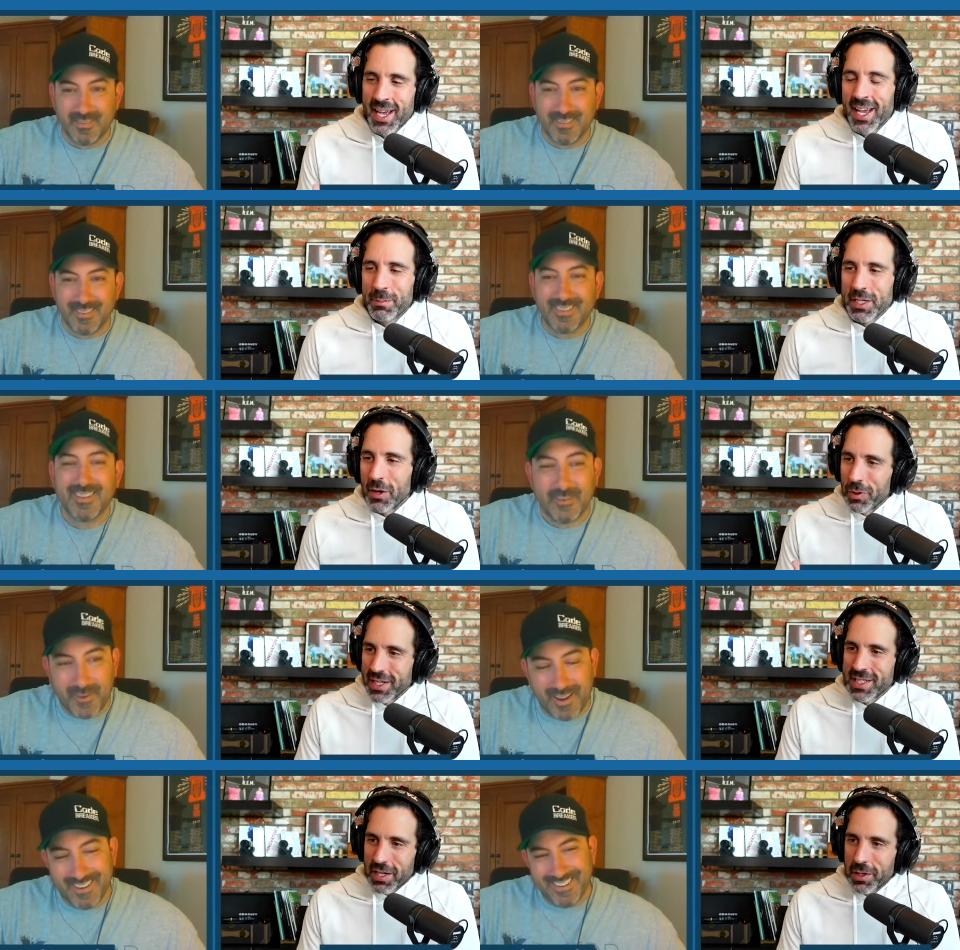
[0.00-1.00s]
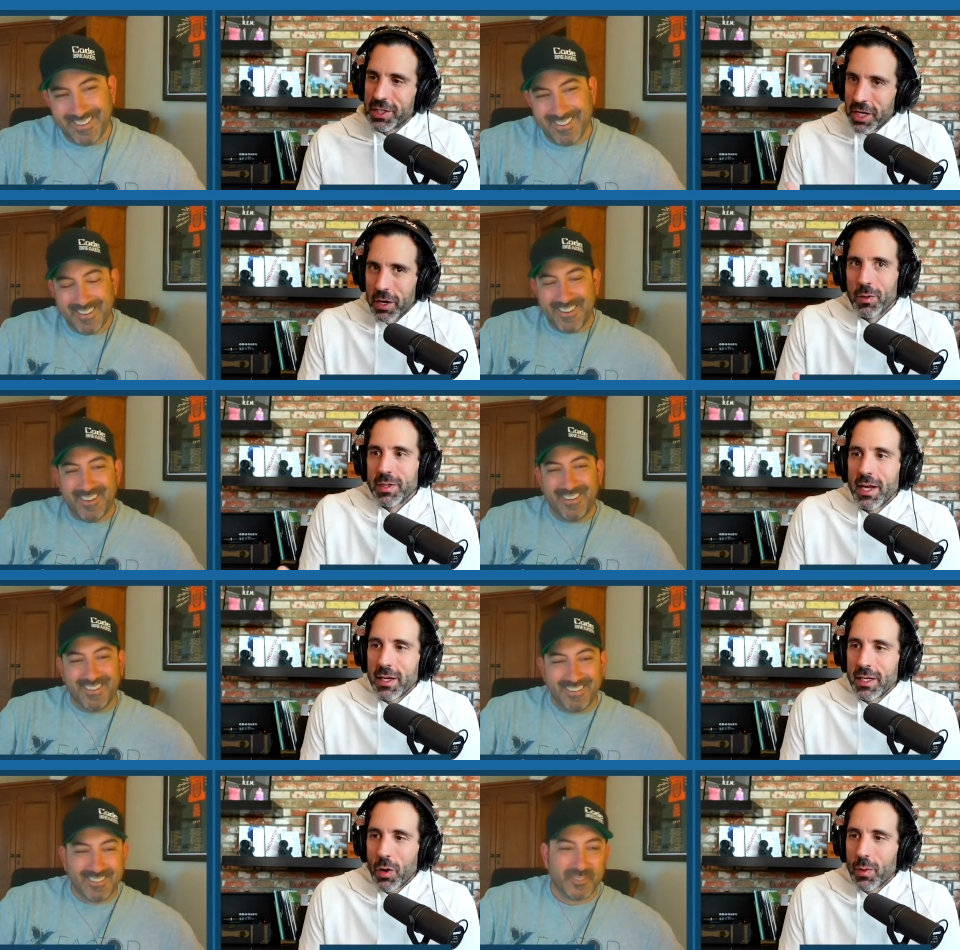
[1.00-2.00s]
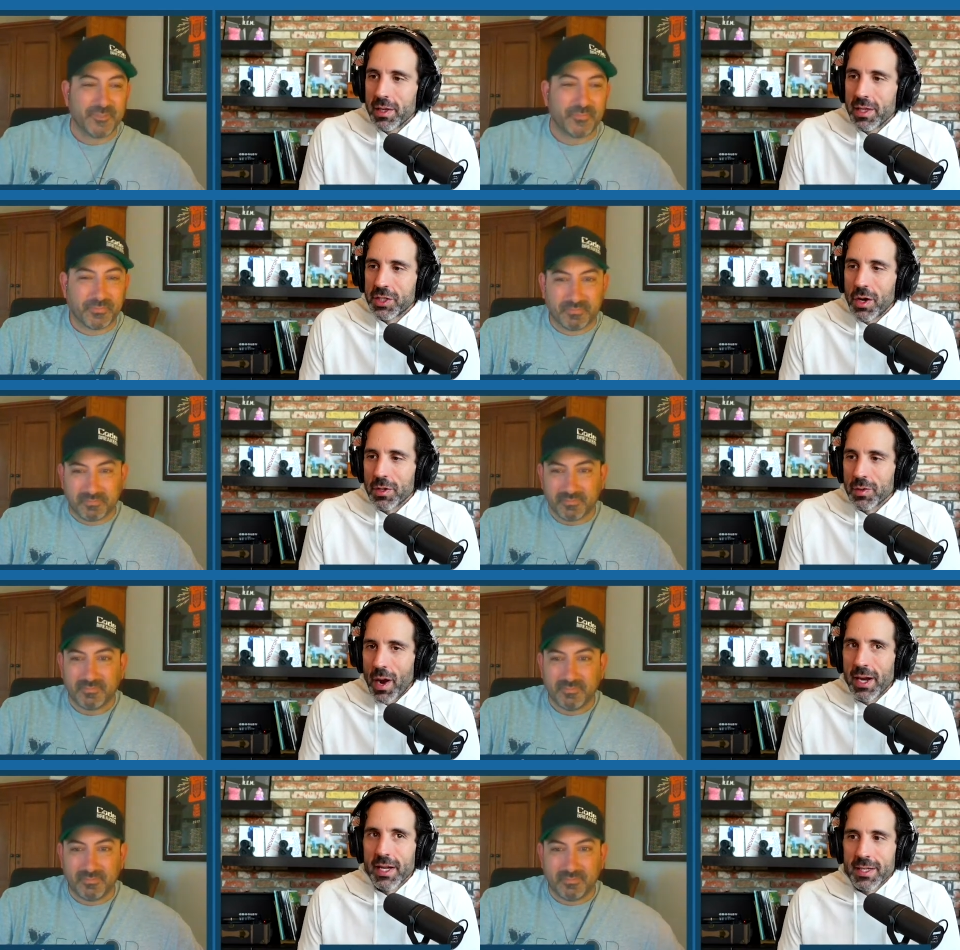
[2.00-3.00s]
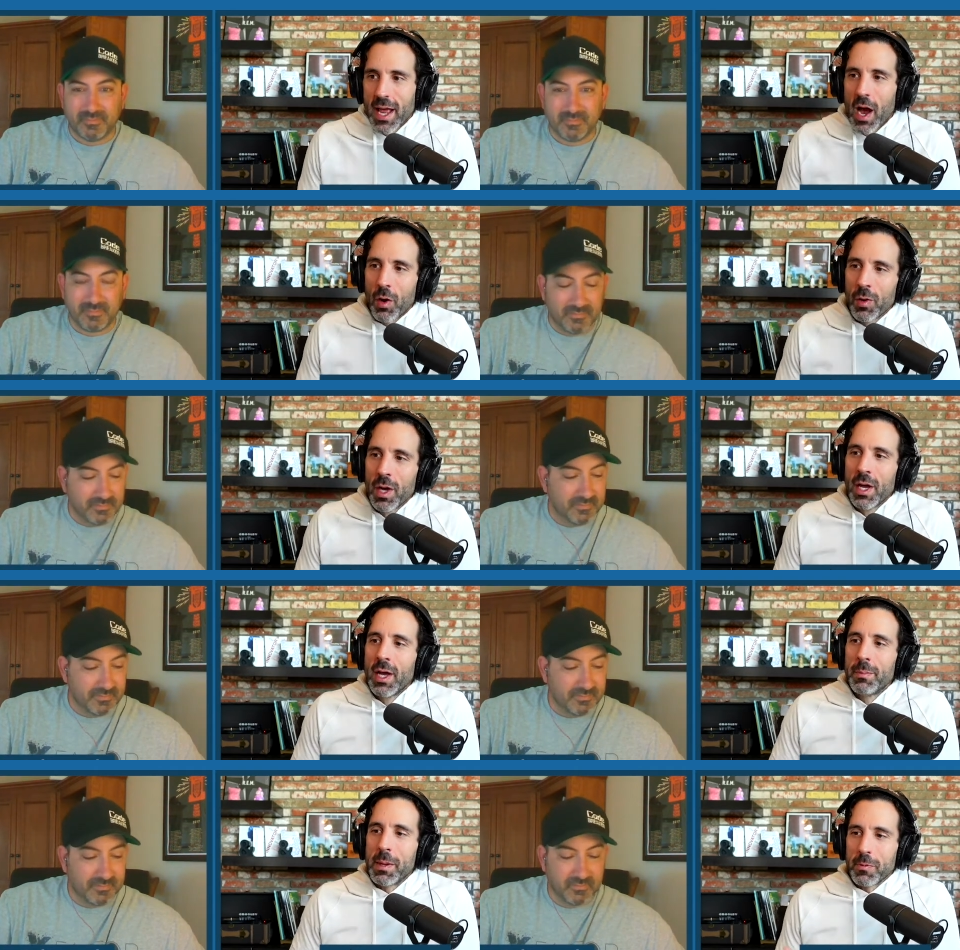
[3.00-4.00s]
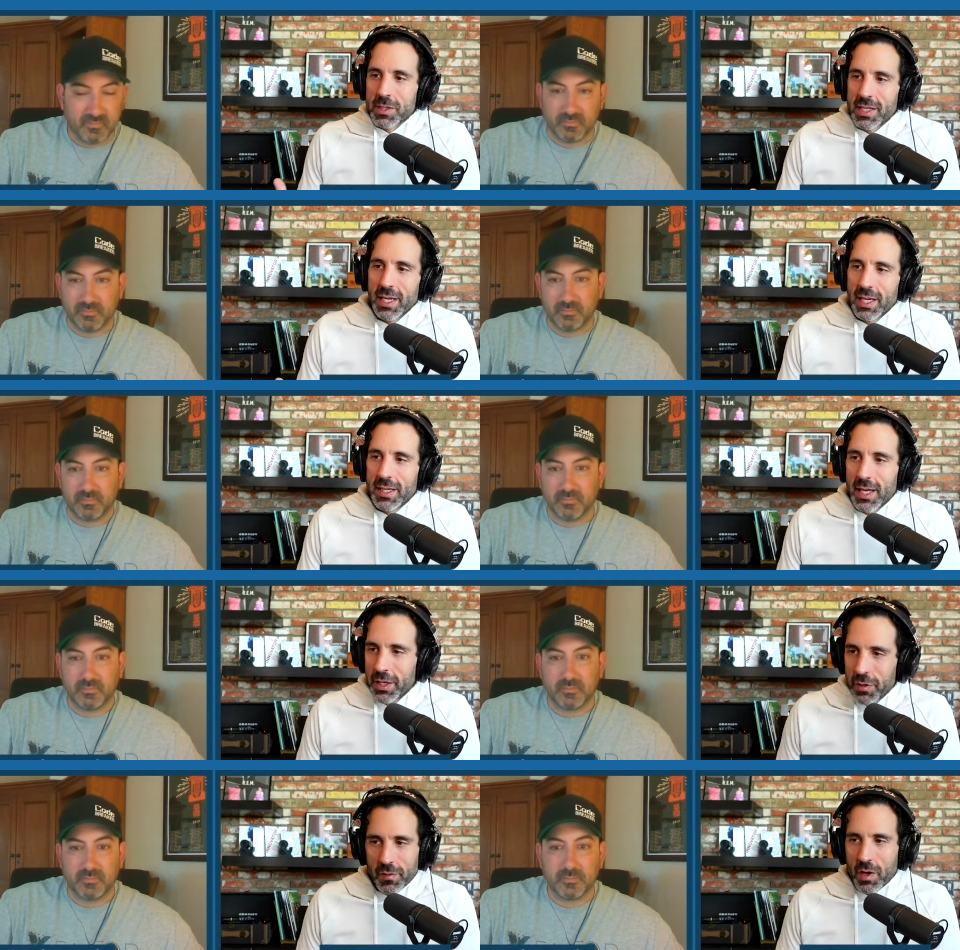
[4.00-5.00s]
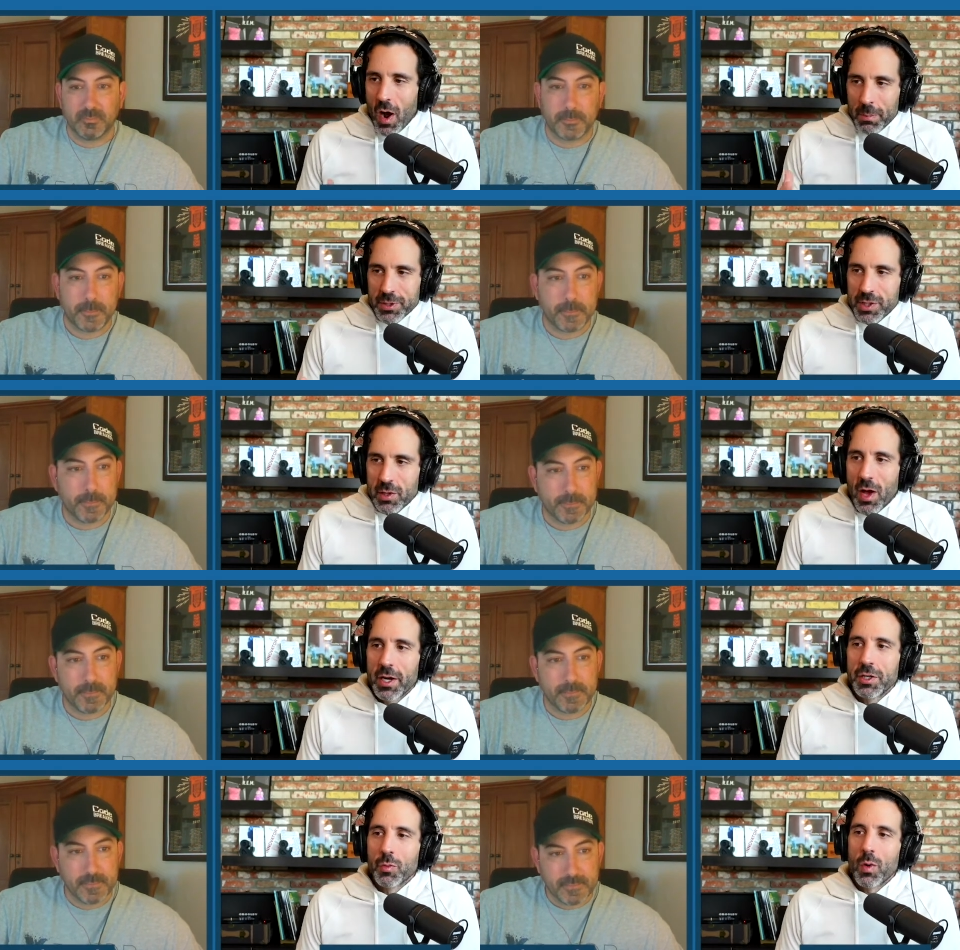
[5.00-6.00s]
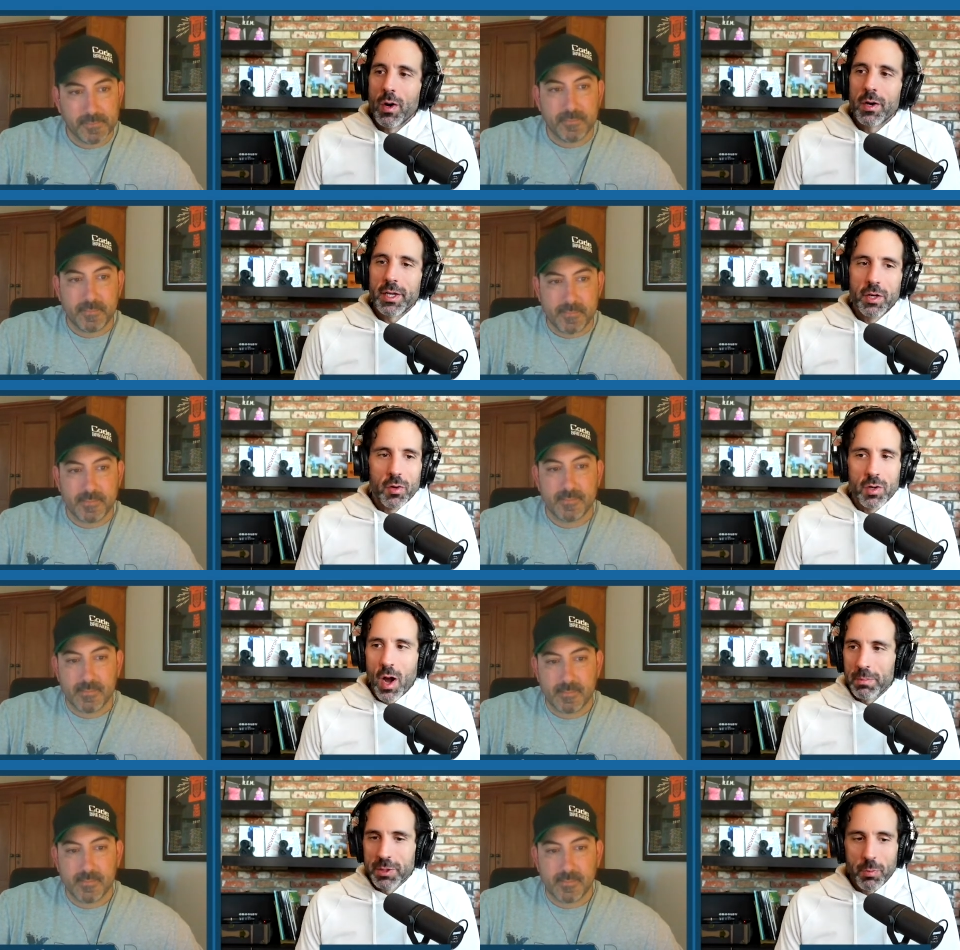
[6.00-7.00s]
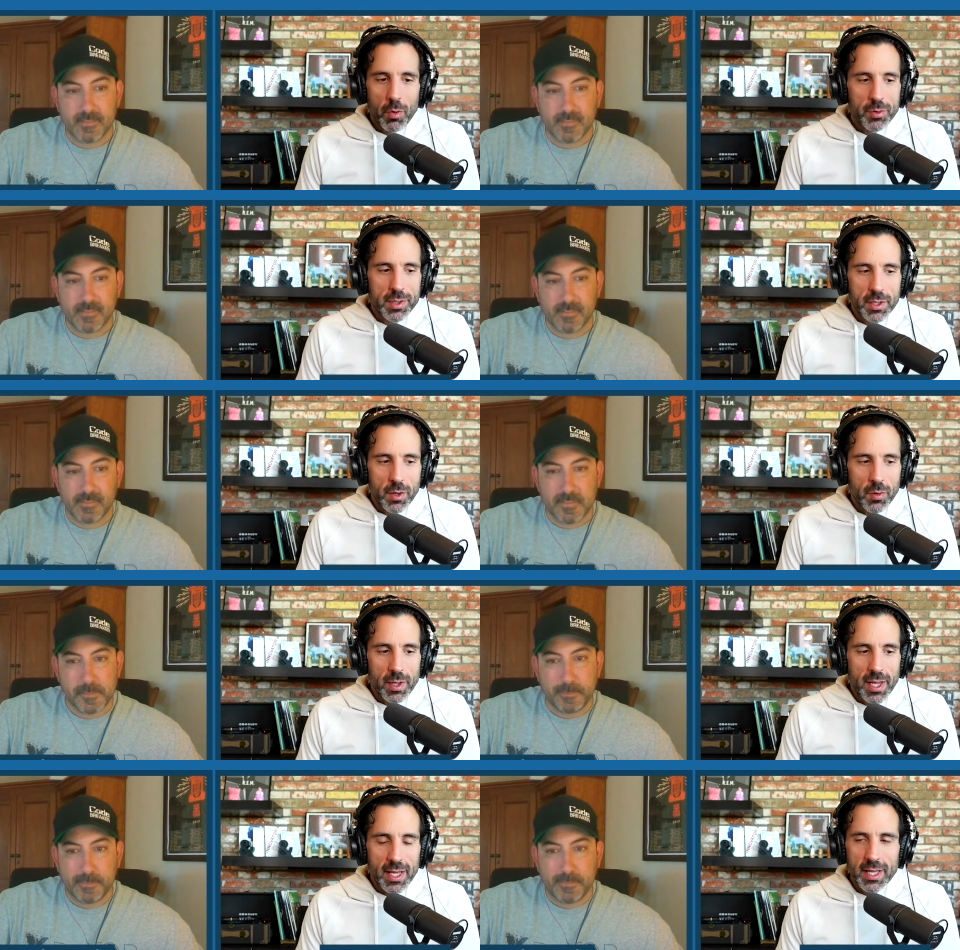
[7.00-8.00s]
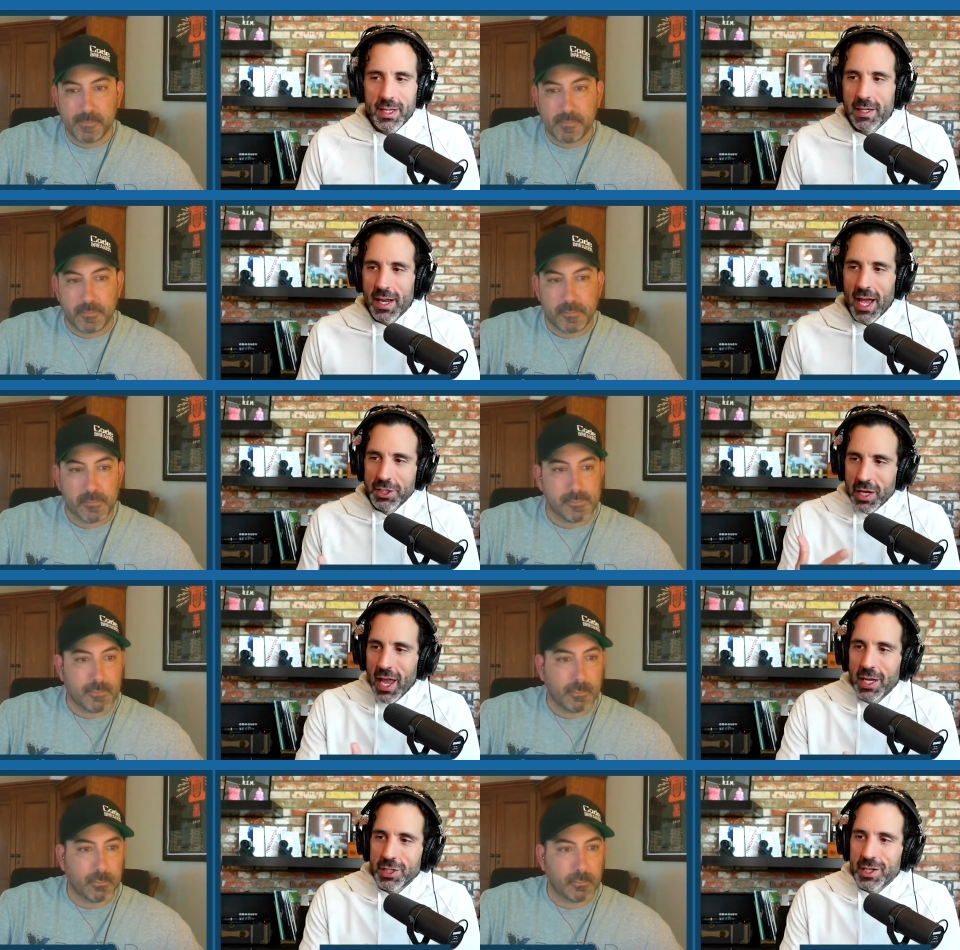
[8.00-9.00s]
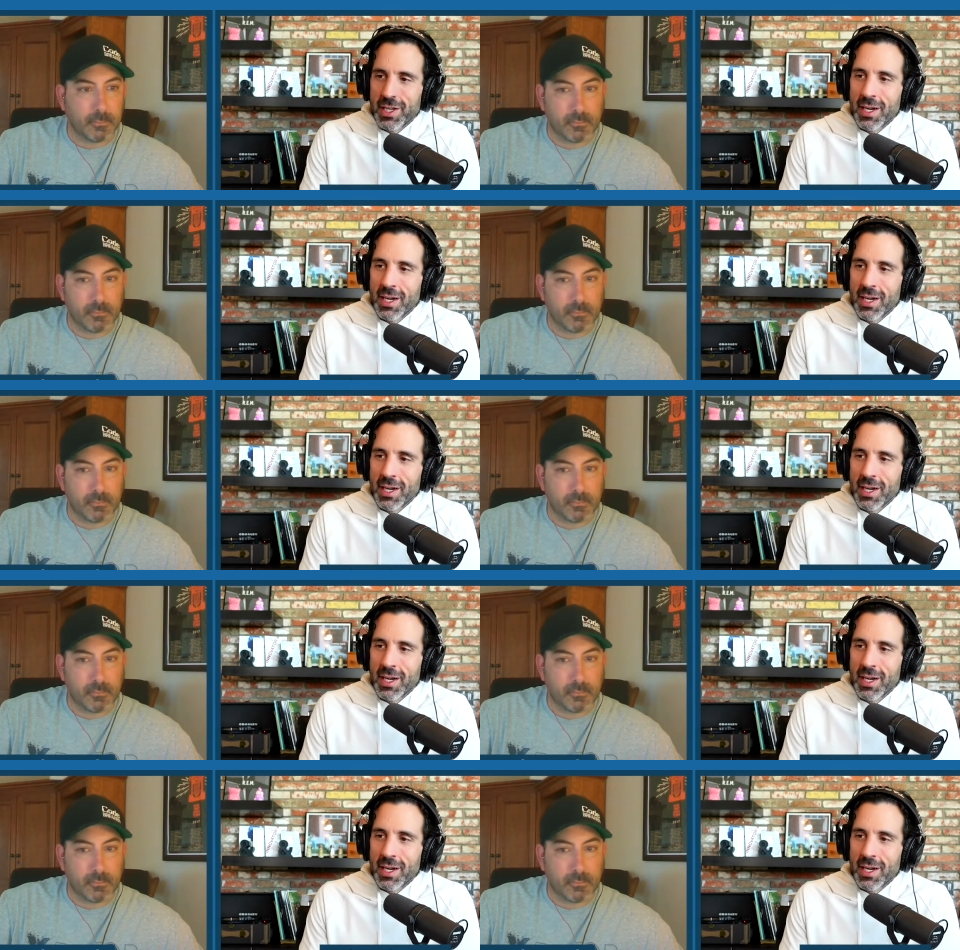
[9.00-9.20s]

Speaker 1: but don't necessarily share when they, where they struggled. Right. And now, people see that you've accomplished a lot in your work, accomplished both, in education,